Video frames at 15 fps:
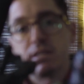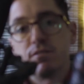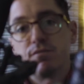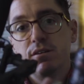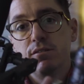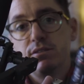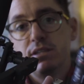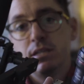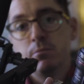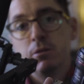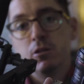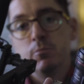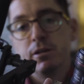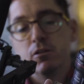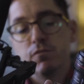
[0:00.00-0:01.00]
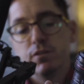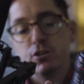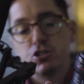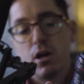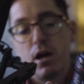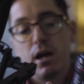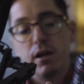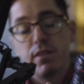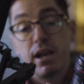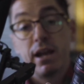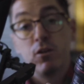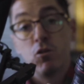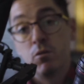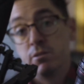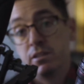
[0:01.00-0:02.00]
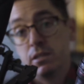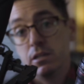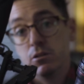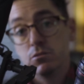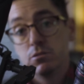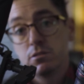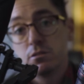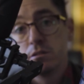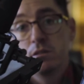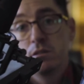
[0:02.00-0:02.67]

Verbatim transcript: 8 to 15 millimeter fisheye that I normally use.